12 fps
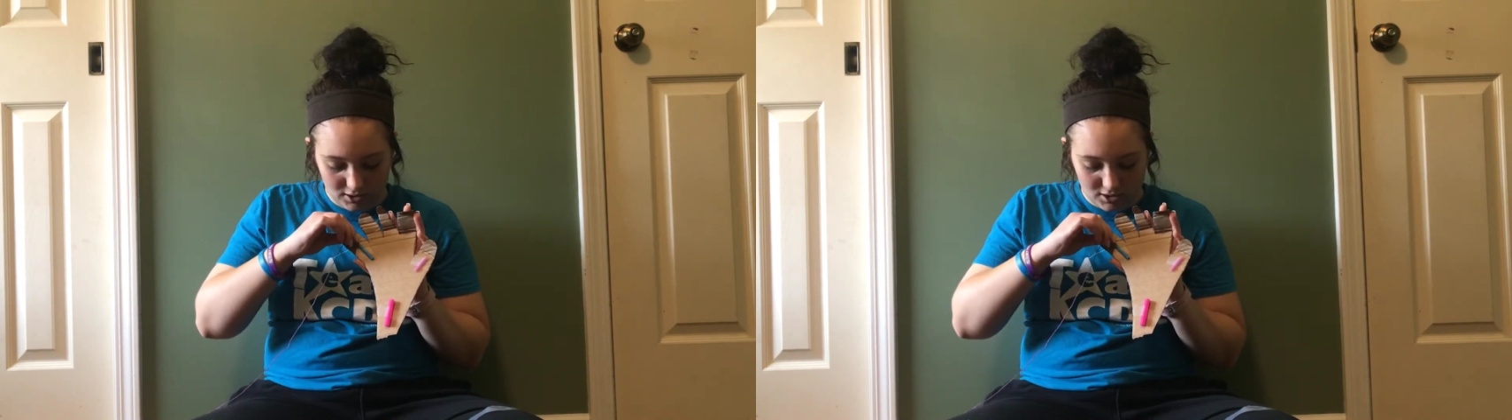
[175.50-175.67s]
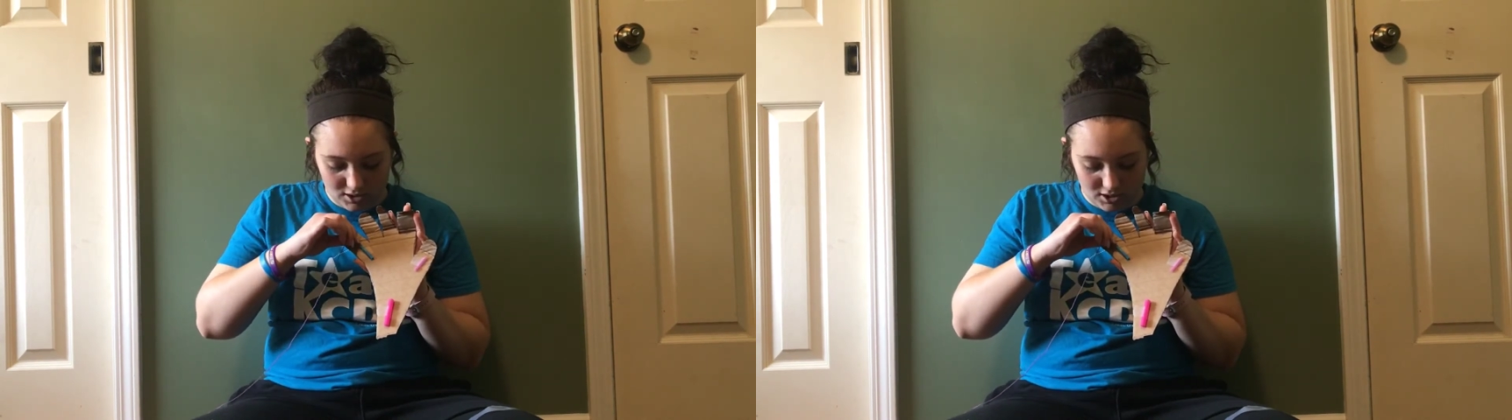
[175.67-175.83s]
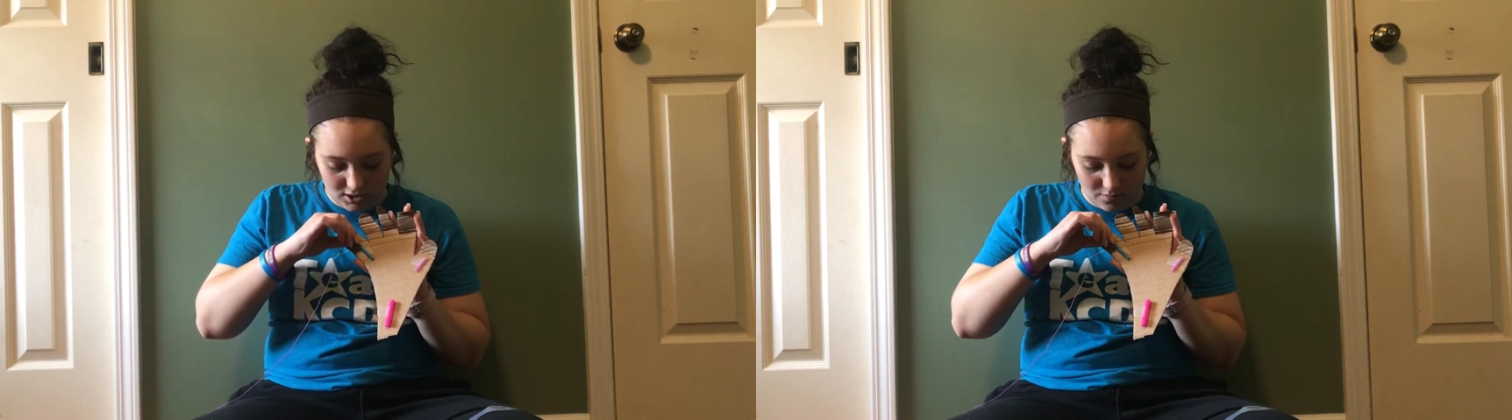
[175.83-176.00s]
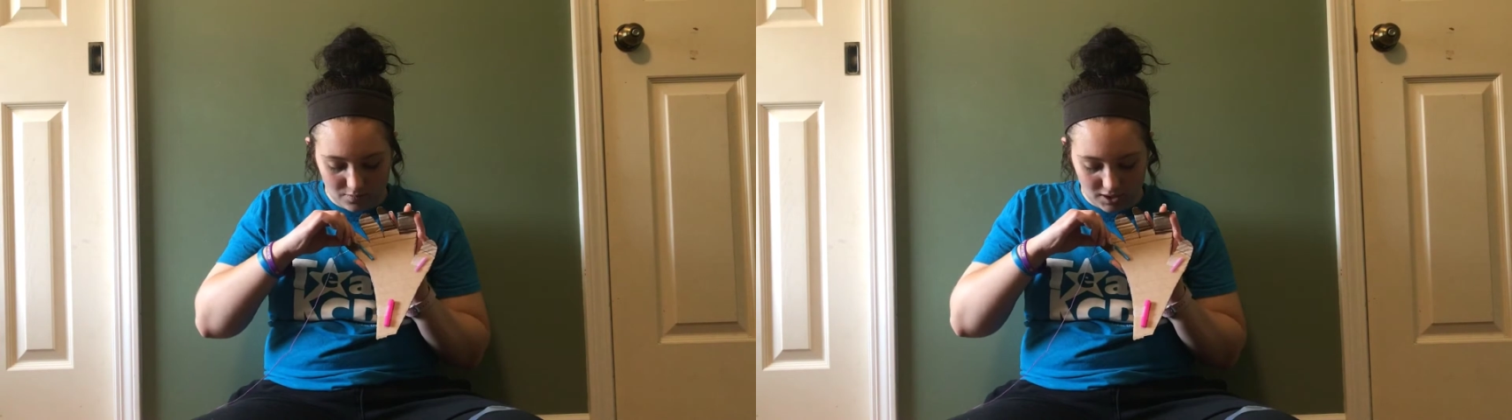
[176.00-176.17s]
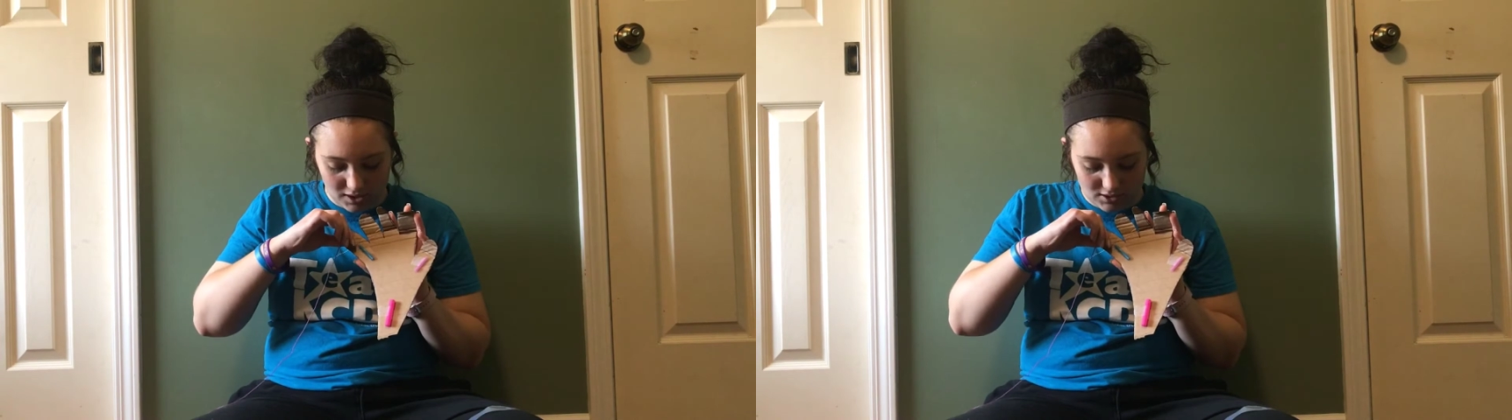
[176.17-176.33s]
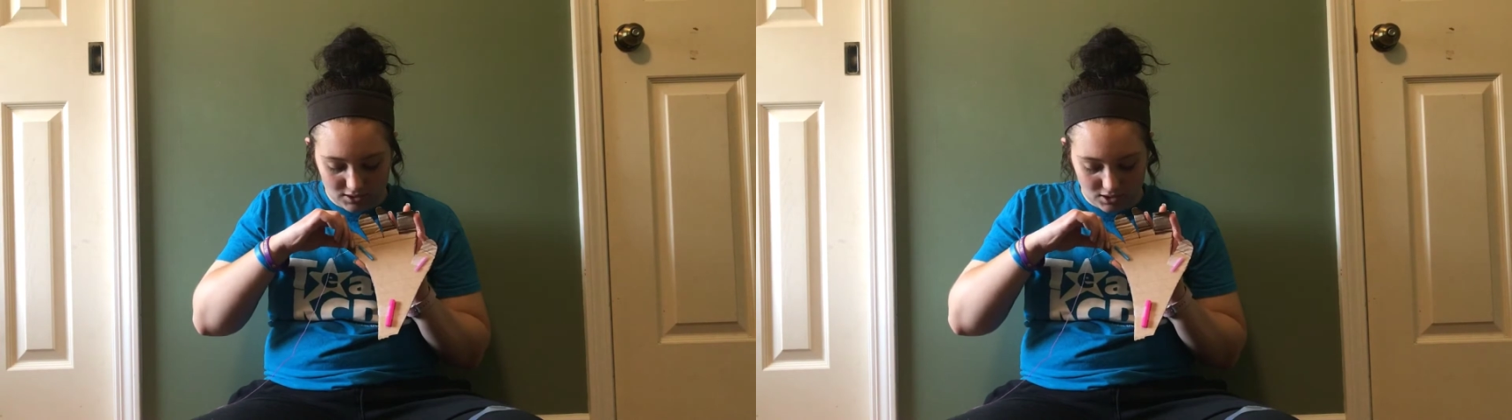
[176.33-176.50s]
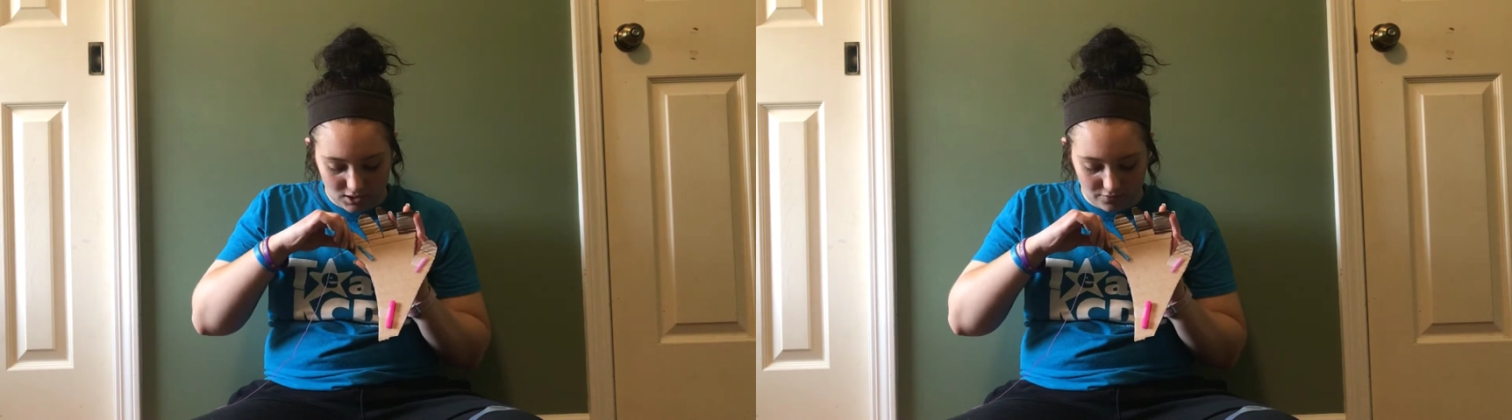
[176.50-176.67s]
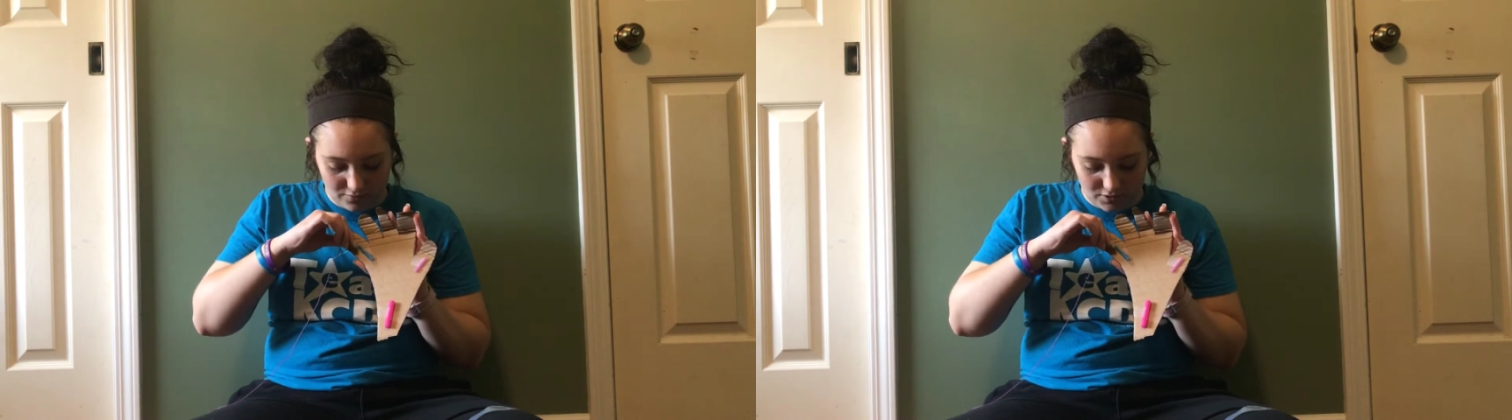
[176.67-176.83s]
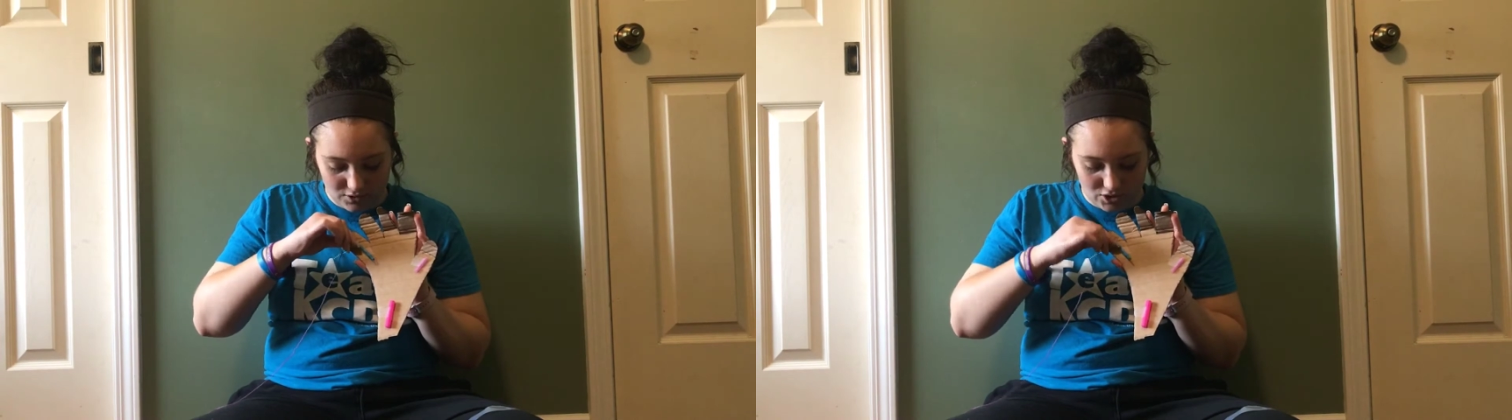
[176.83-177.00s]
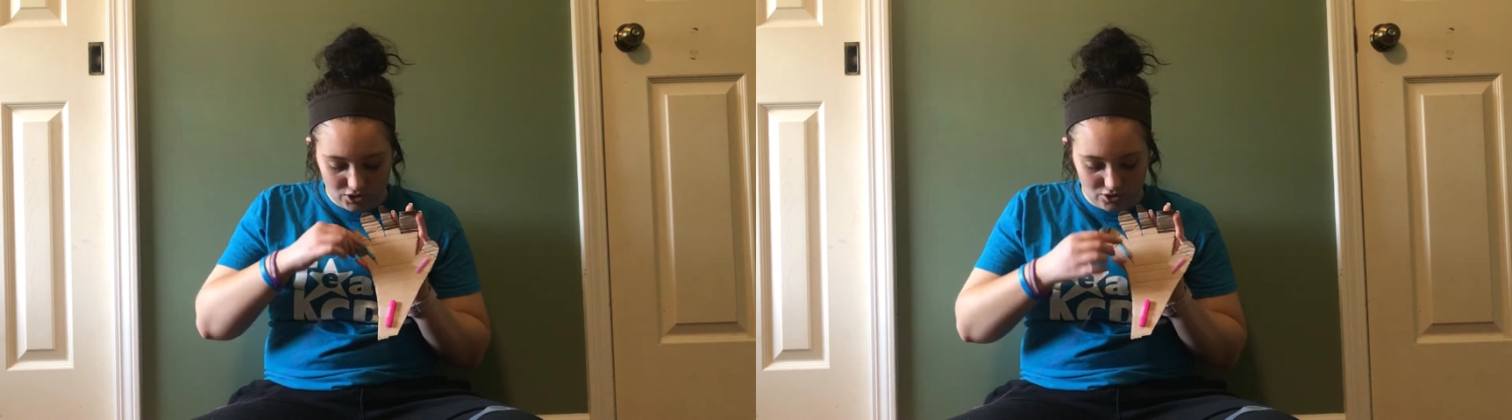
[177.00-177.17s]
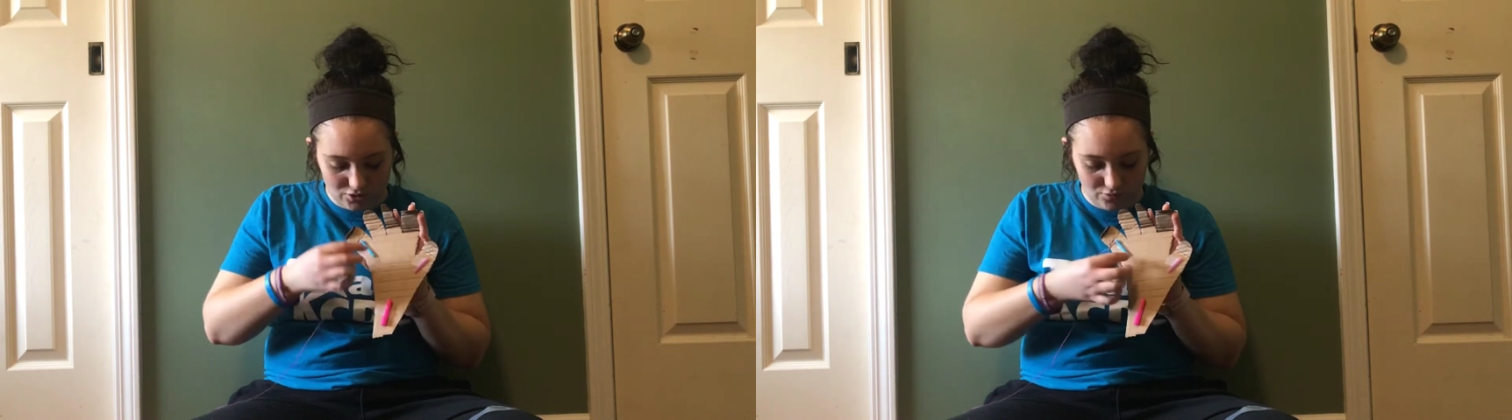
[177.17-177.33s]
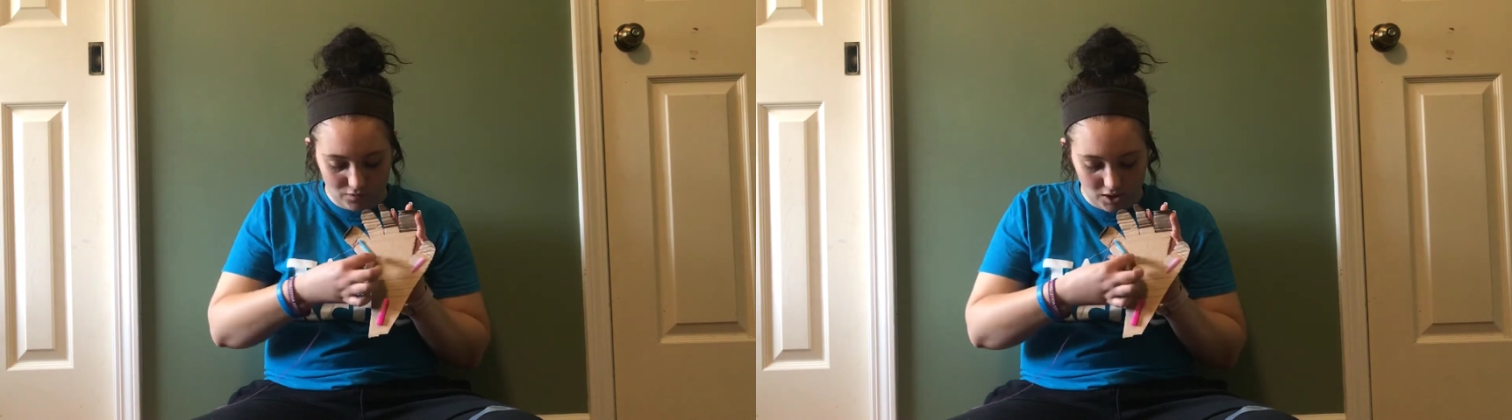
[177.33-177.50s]
to the base of the
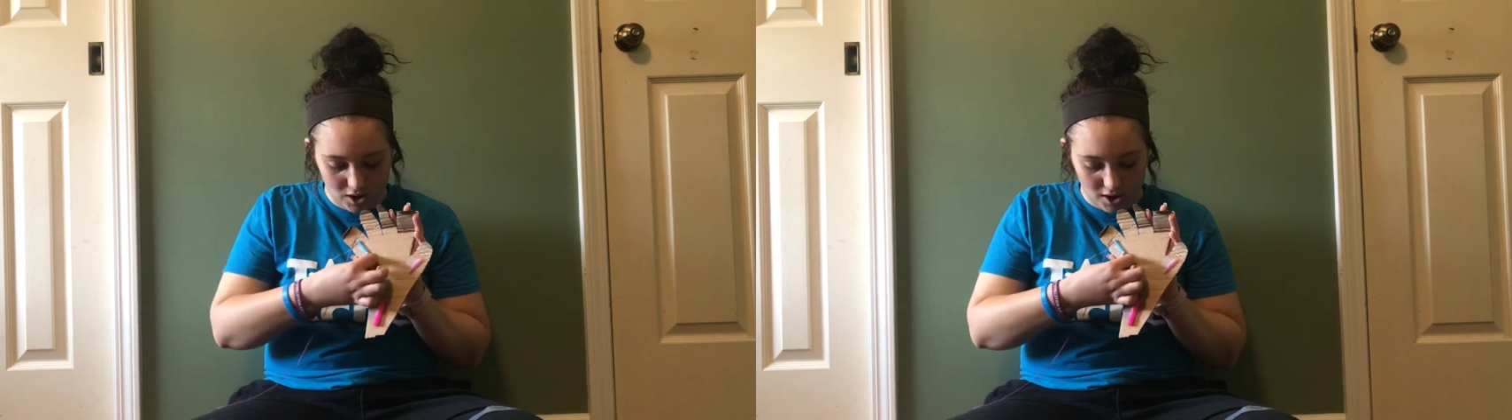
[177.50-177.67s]
straw.